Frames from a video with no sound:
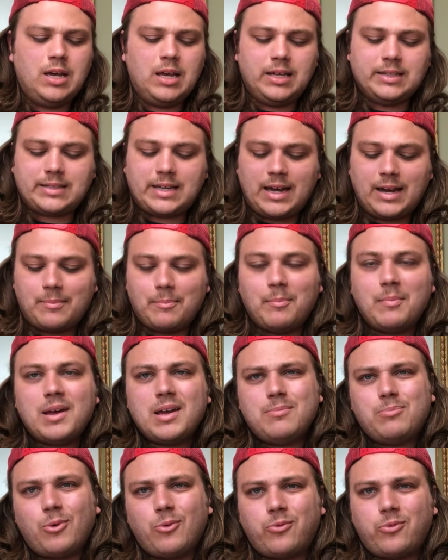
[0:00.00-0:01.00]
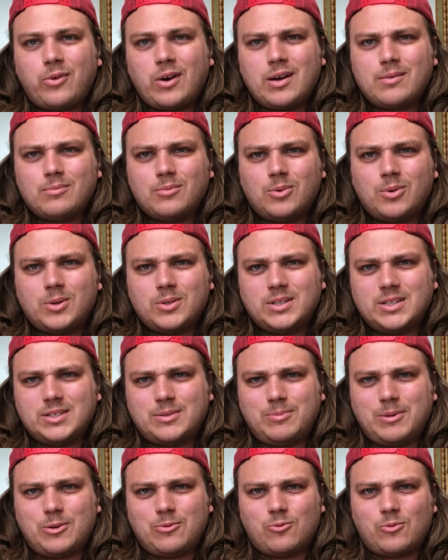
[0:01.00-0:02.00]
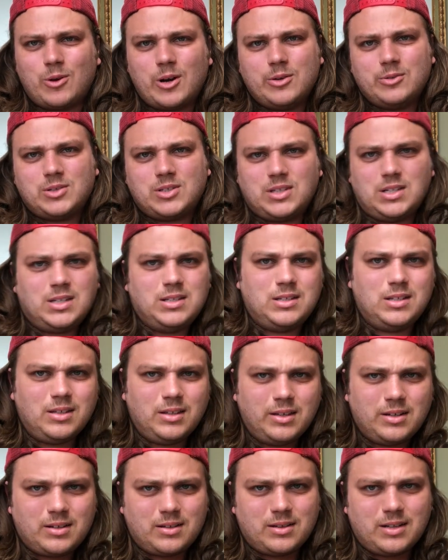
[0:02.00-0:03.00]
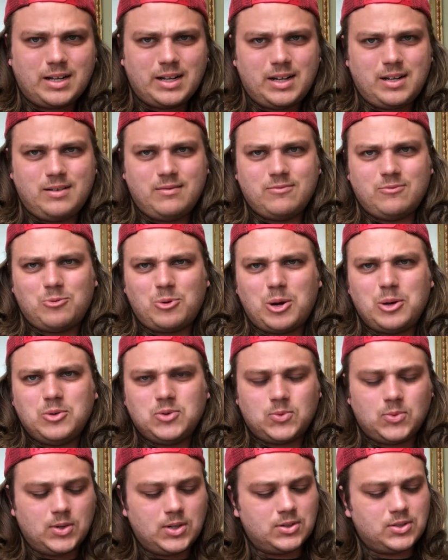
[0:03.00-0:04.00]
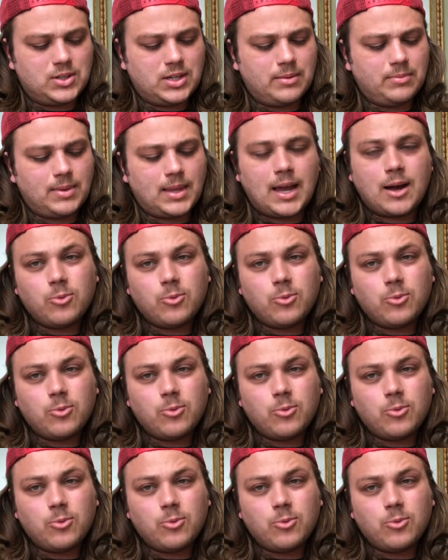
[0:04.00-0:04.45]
It's got a maple fretboard that's been roasted to look like rosewood or something.